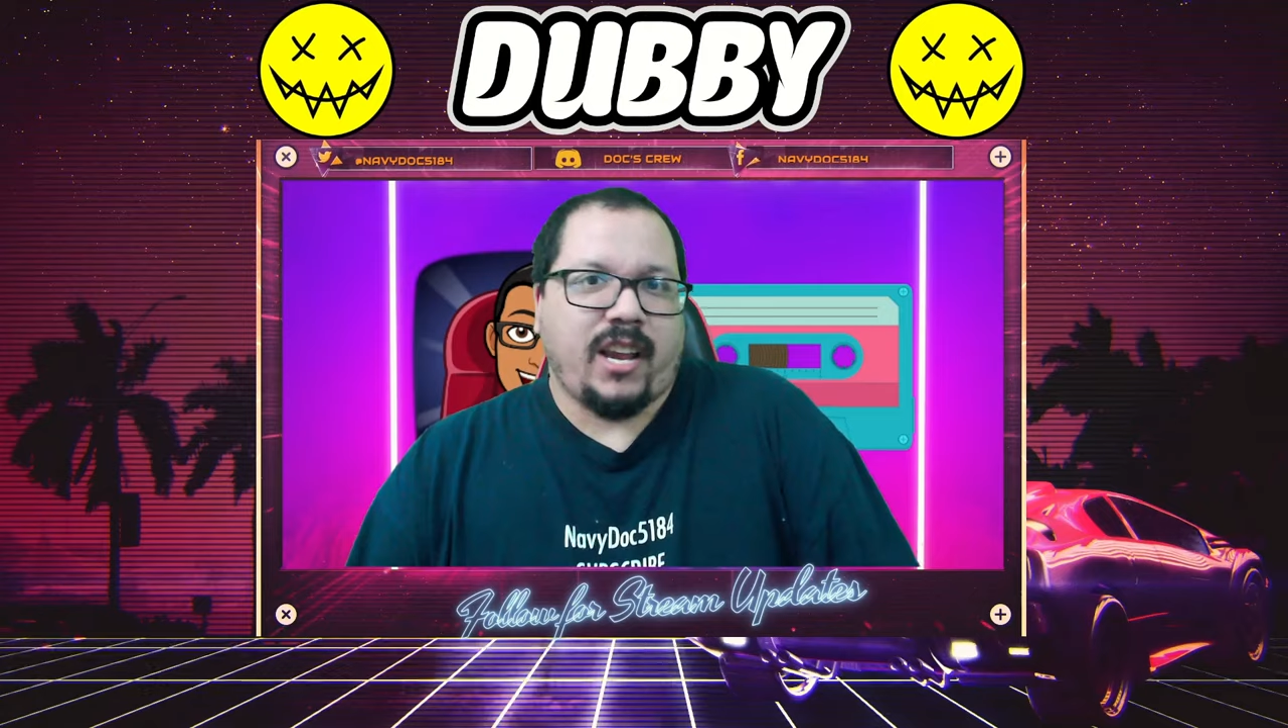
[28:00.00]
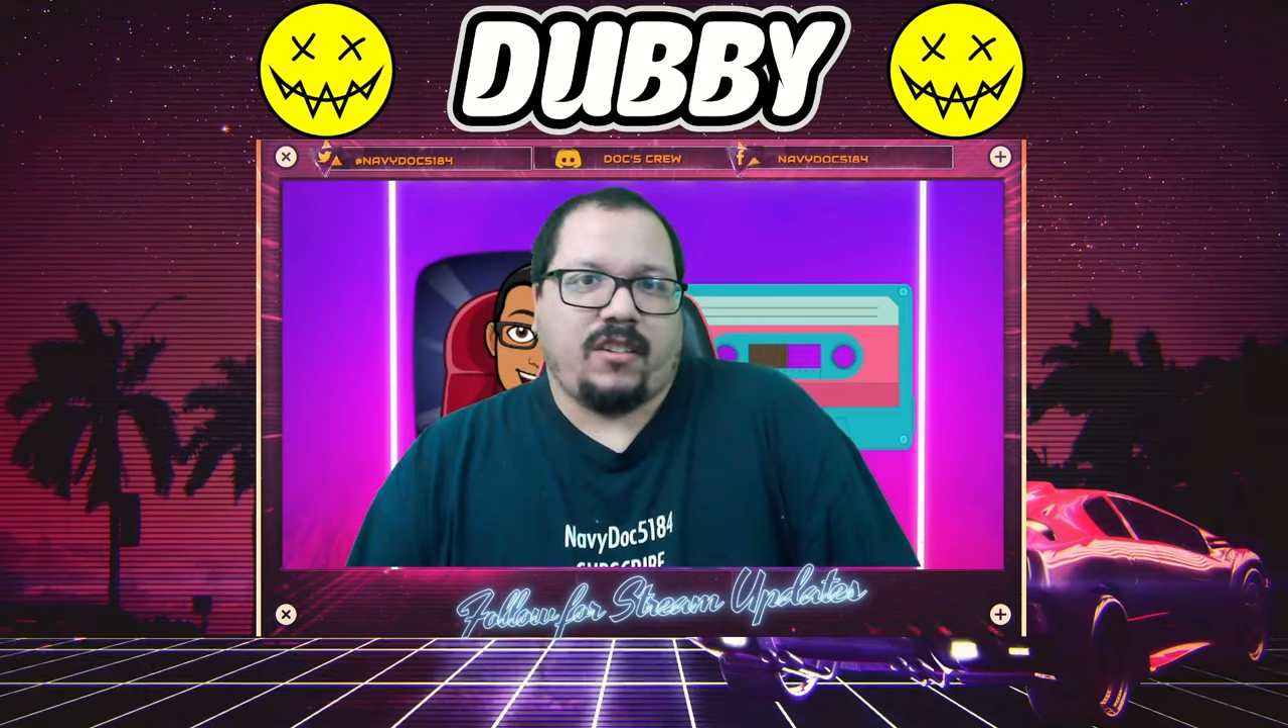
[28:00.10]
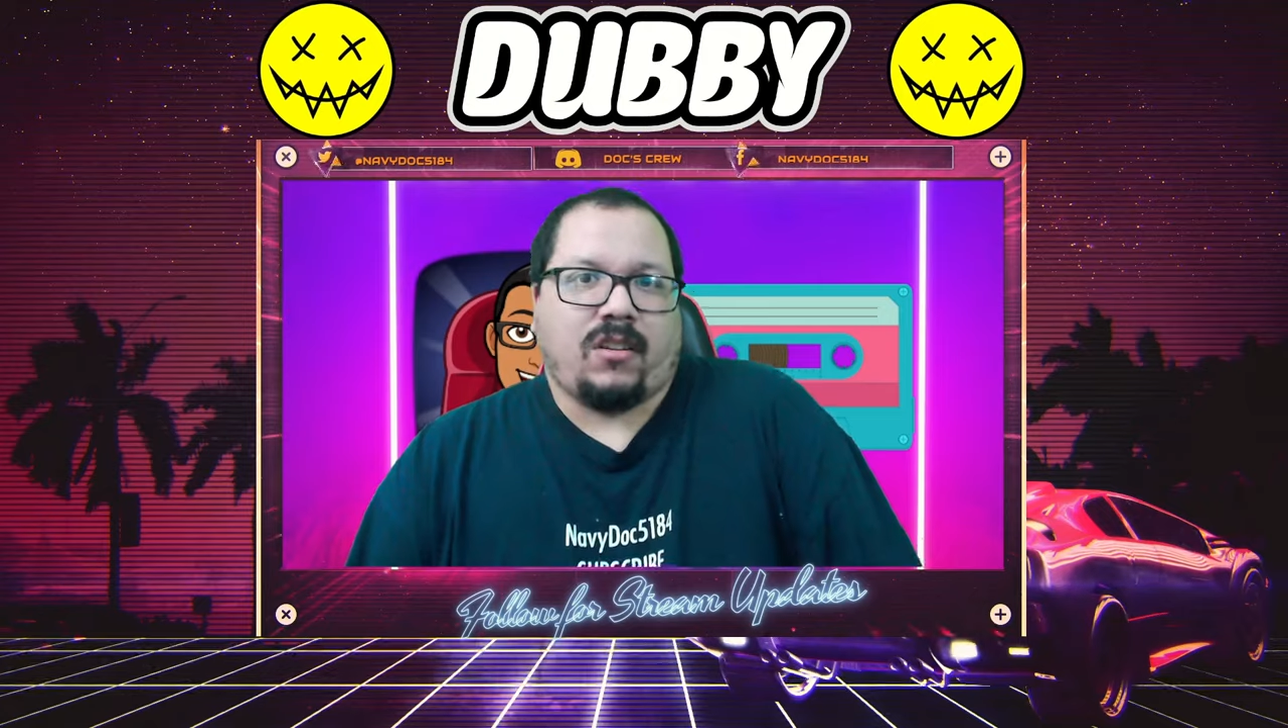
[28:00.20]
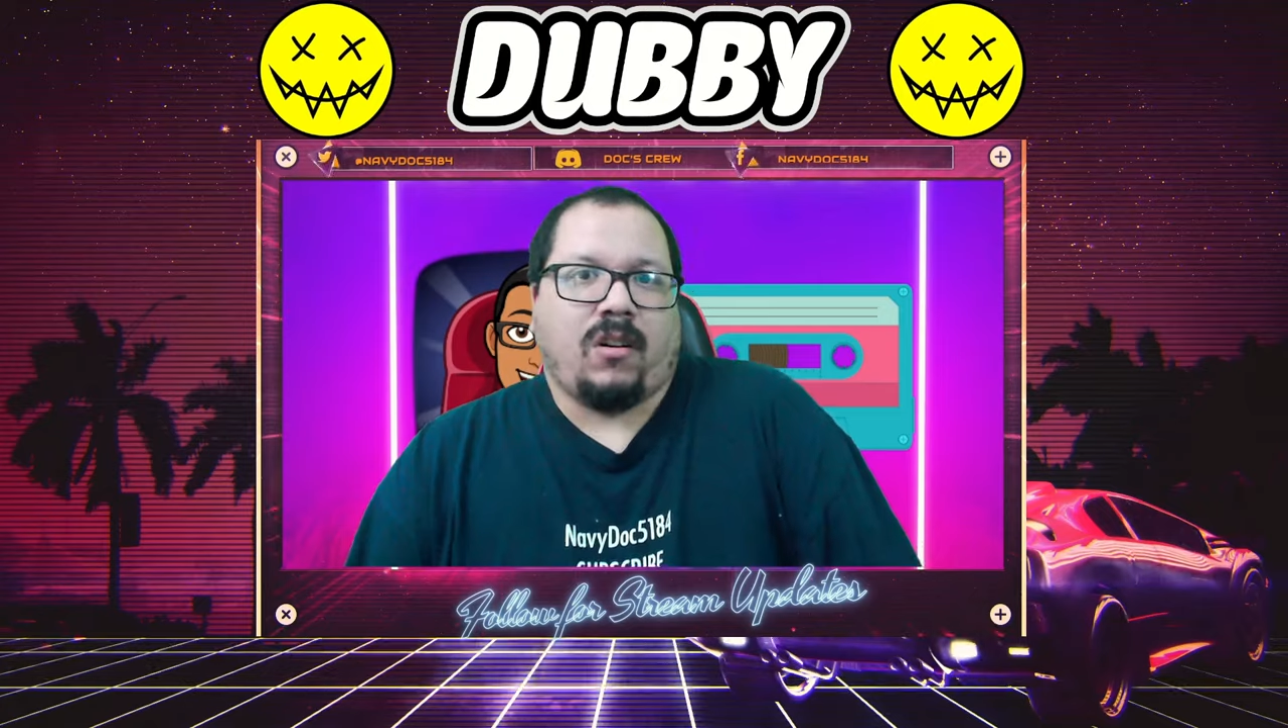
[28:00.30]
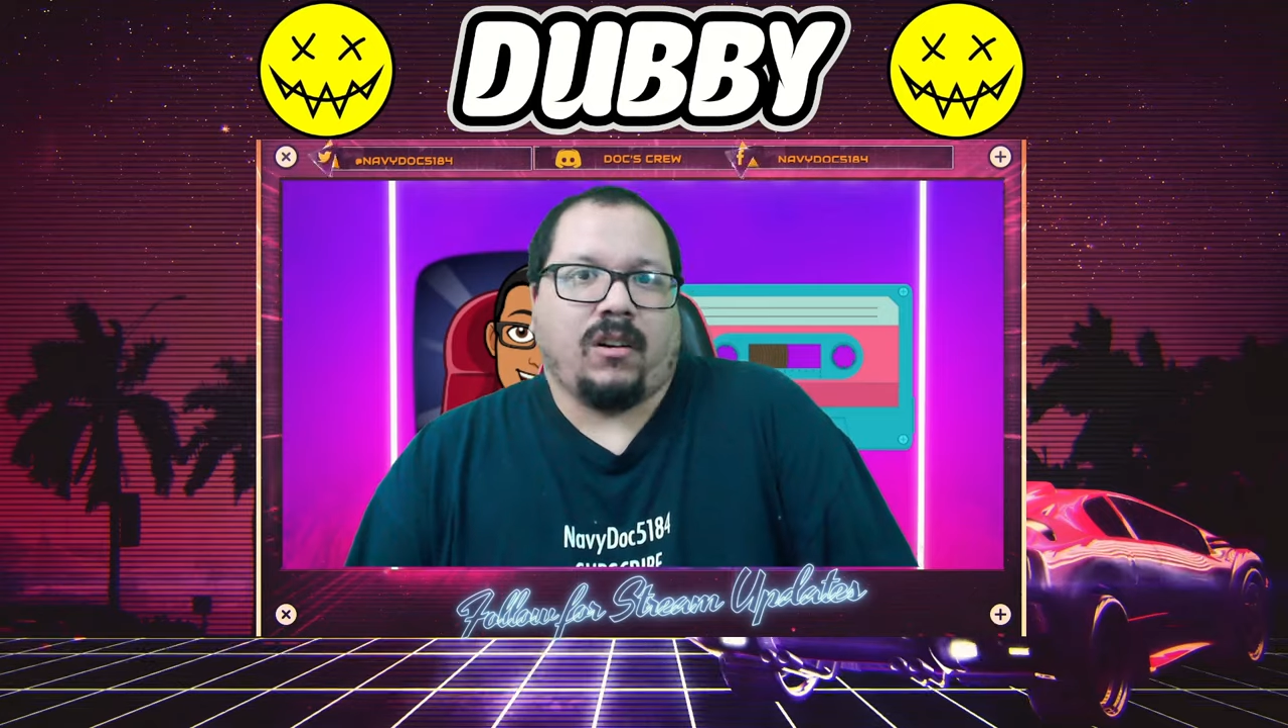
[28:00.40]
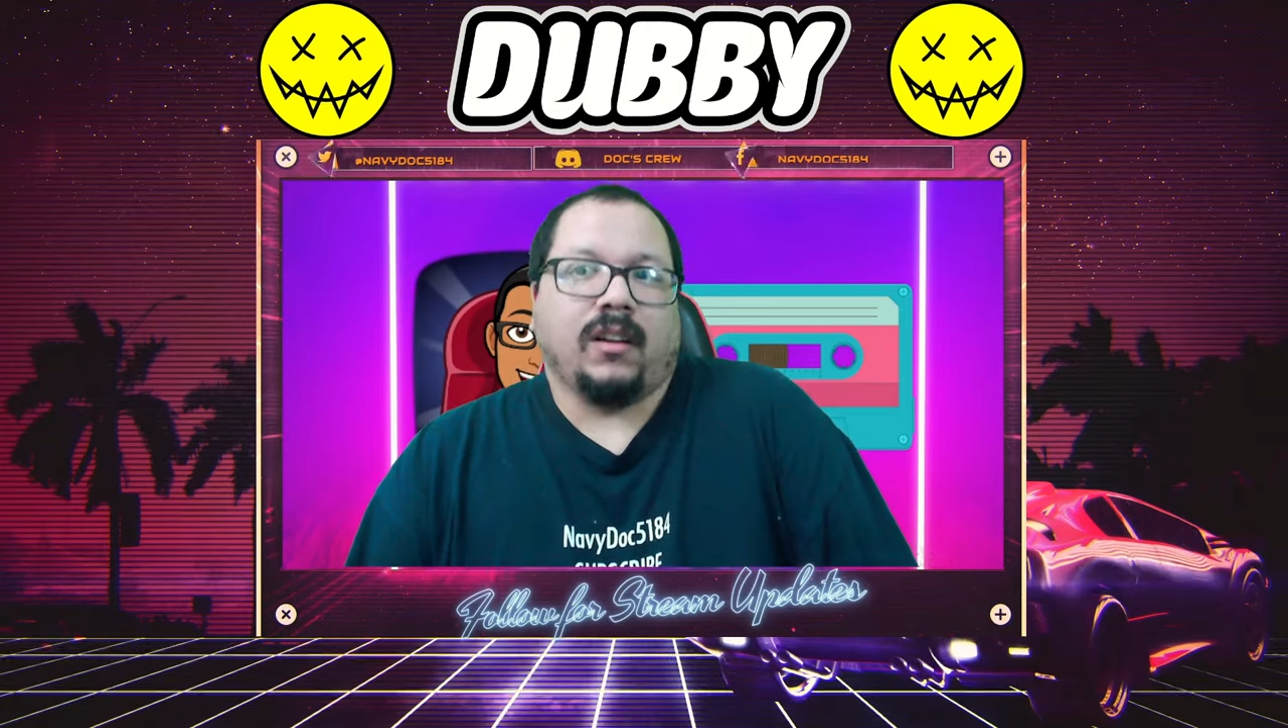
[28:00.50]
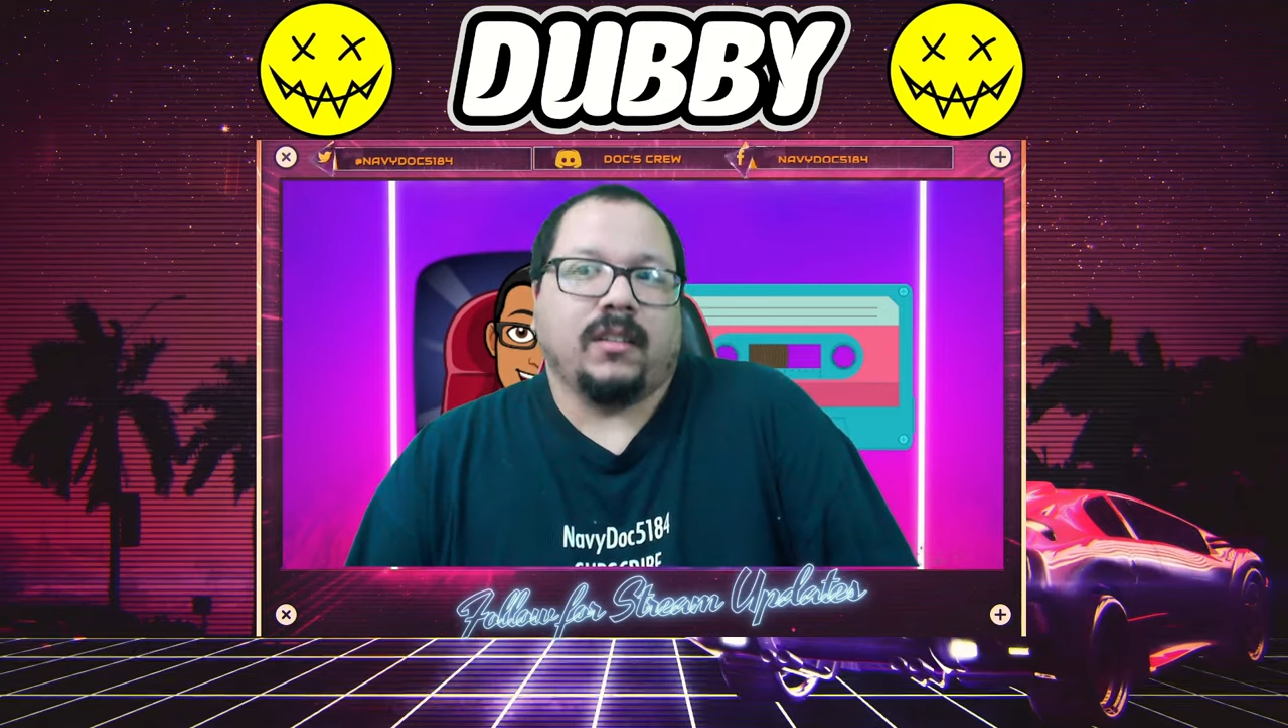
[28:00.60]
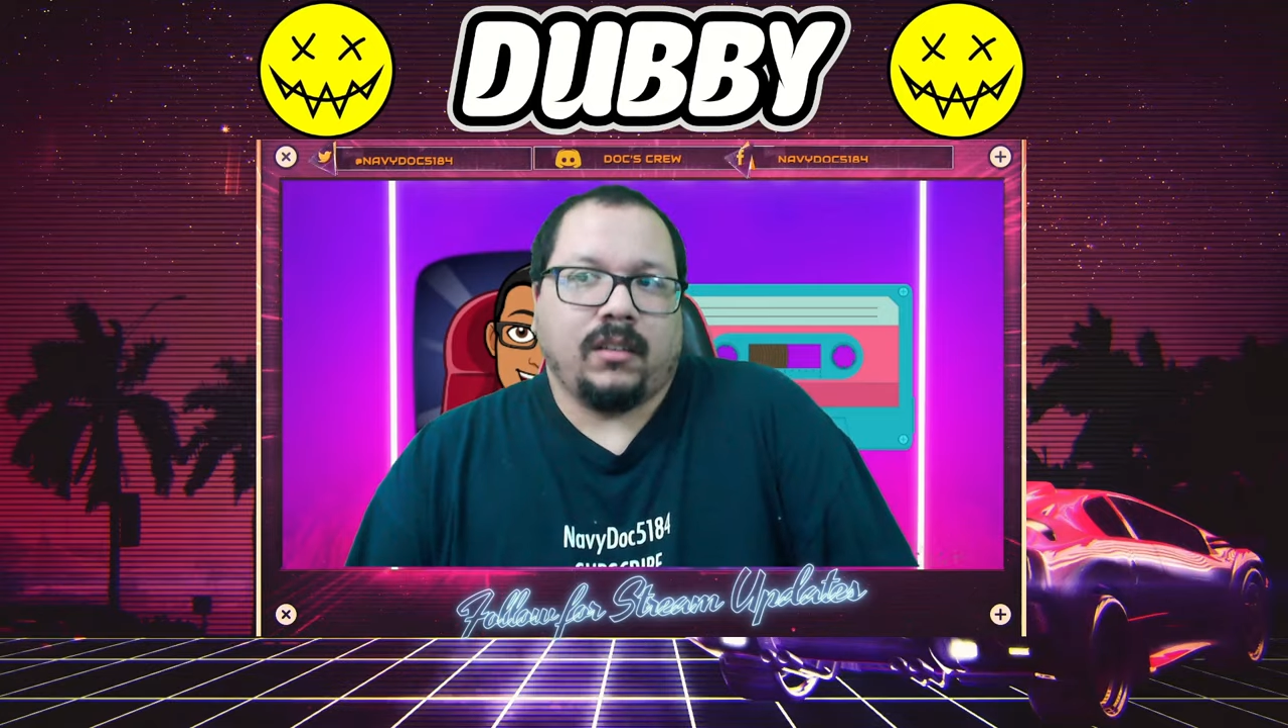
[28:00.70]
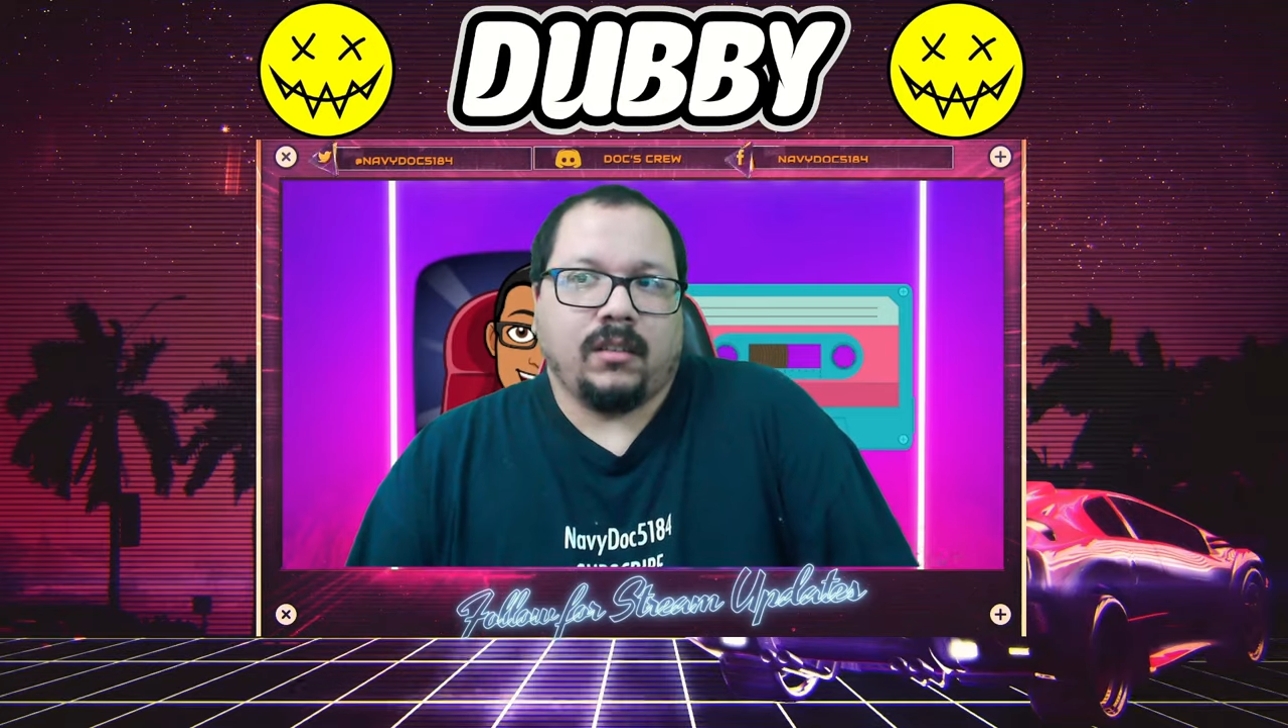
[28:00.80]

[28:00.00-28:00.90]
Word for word: of heart,